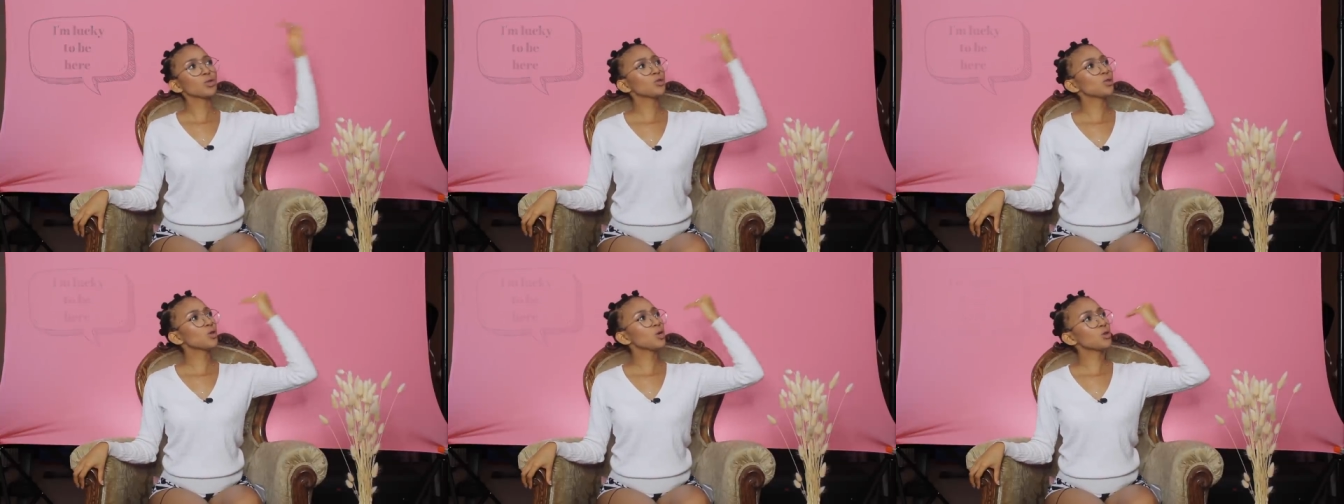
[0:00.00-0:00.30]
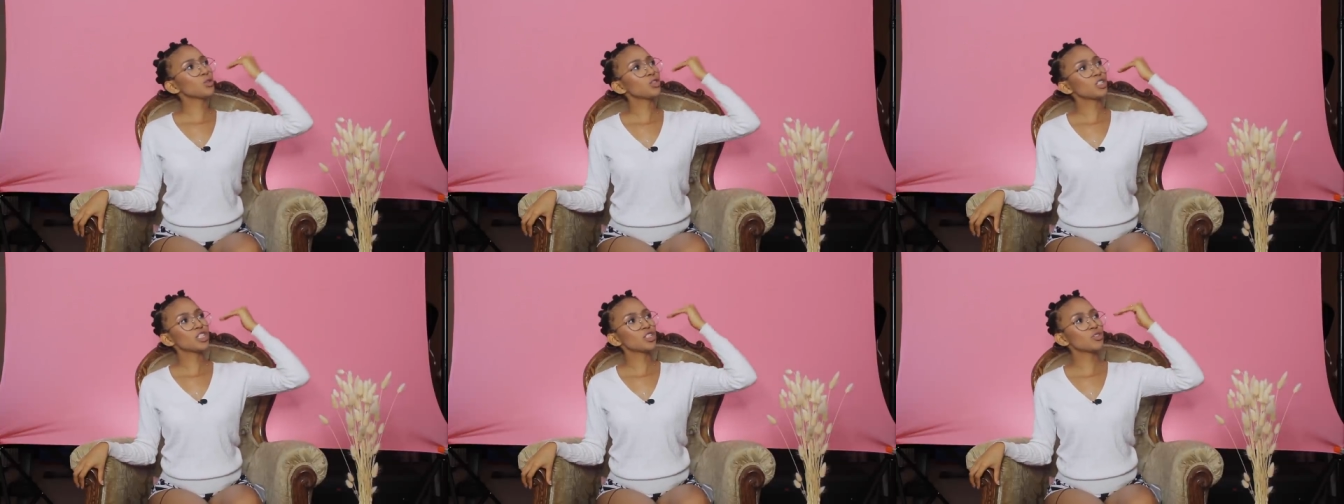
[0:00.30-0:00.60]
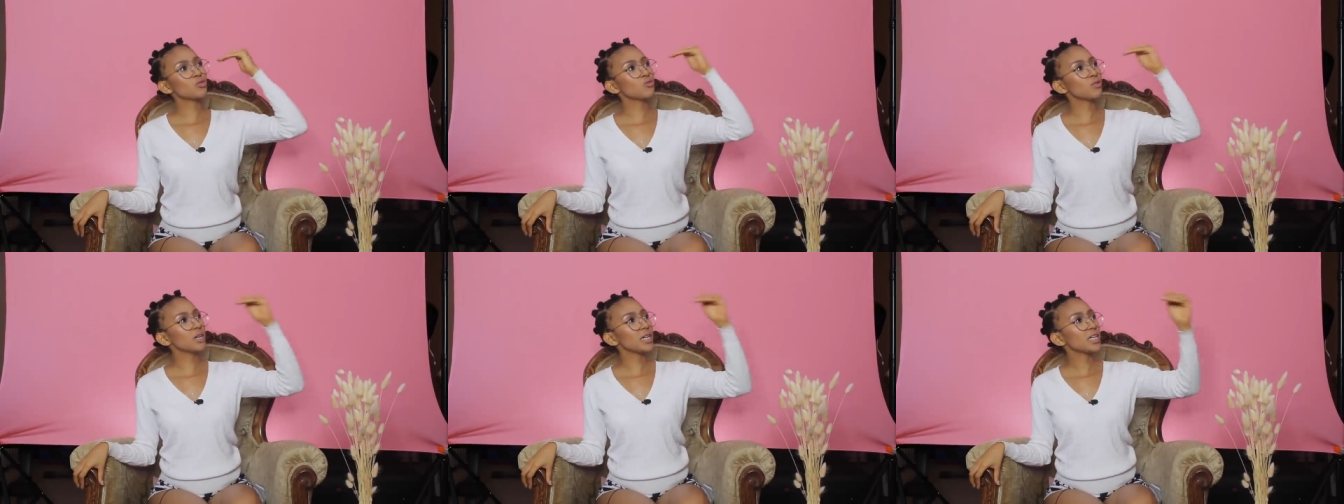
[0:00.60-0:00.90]
you know,
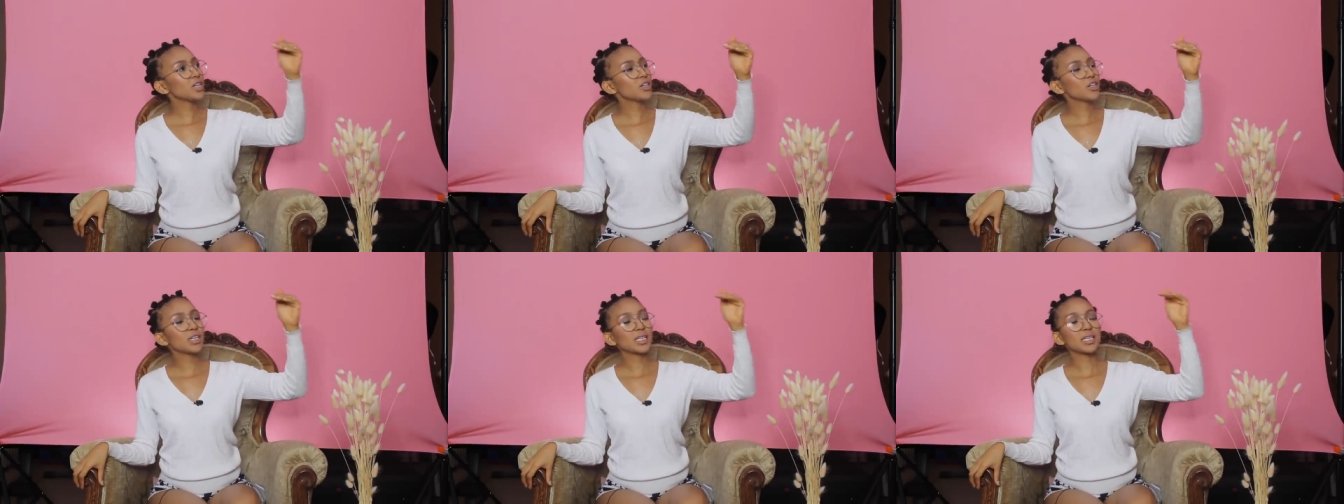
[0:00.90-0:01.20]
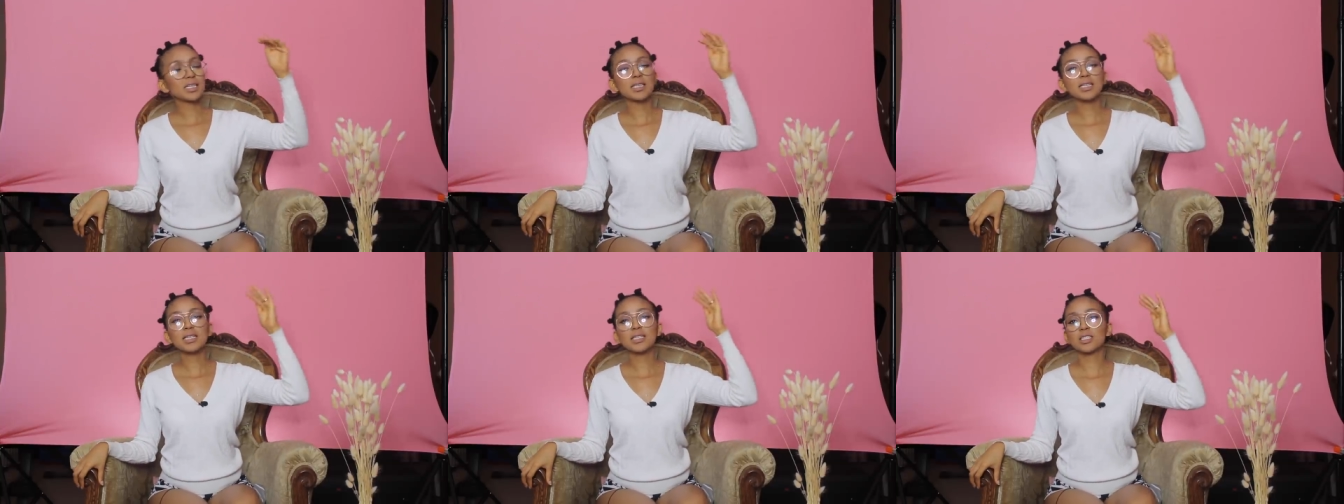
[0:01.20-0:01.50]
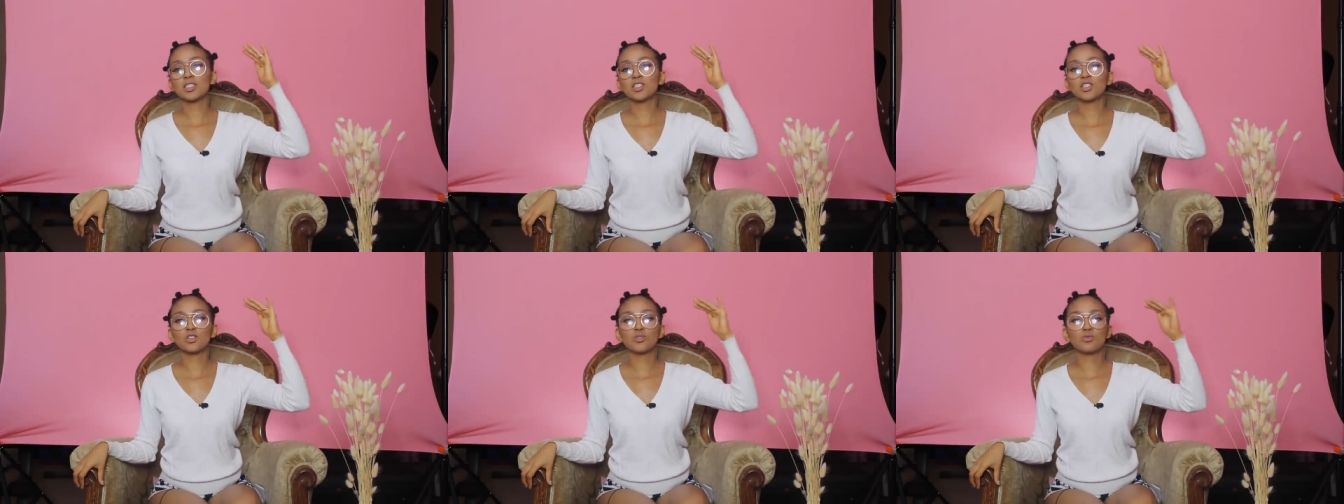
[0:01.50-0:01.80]
she's really good at
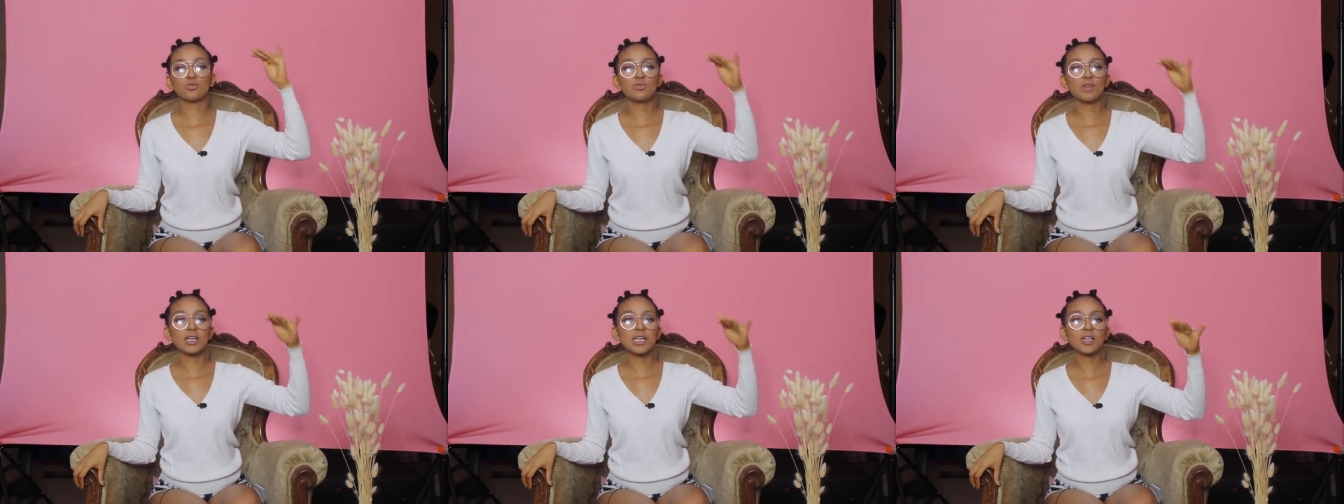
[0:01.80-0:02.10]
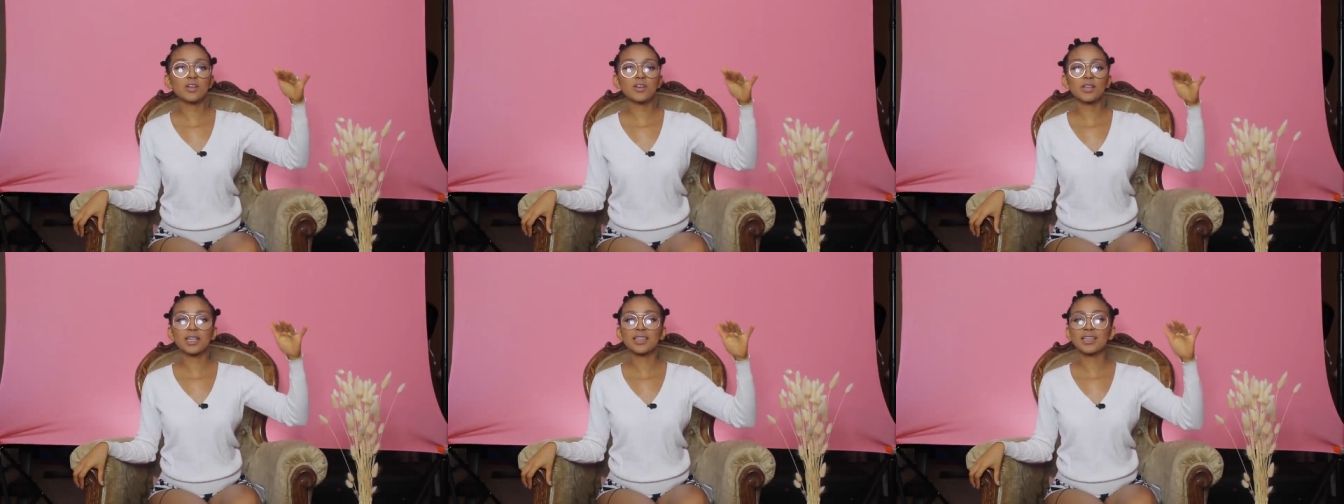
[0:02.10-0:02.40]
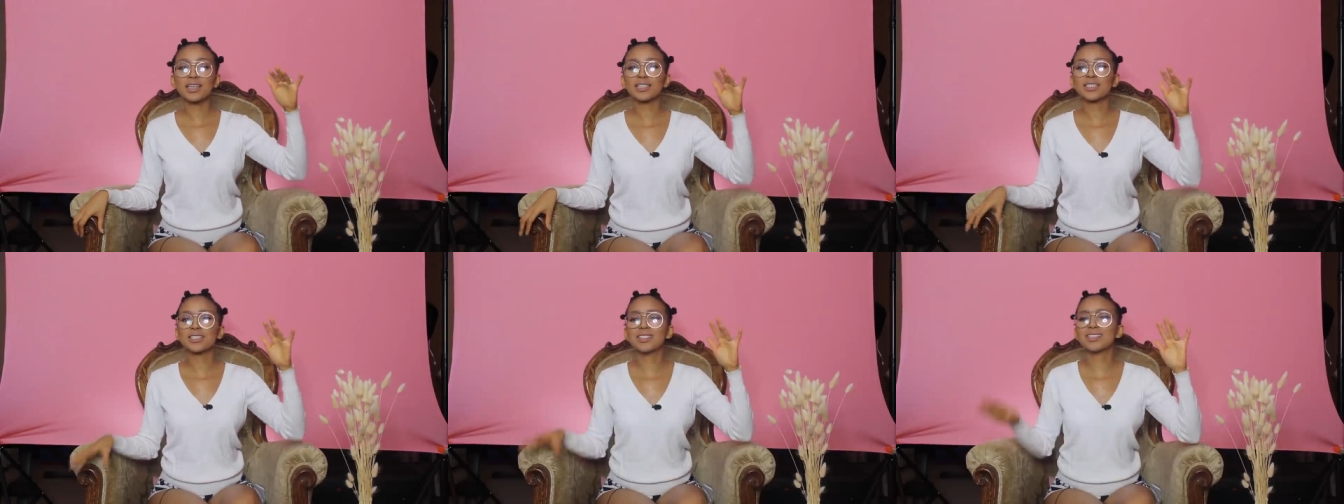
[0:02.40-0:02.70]
this, she's really good at that,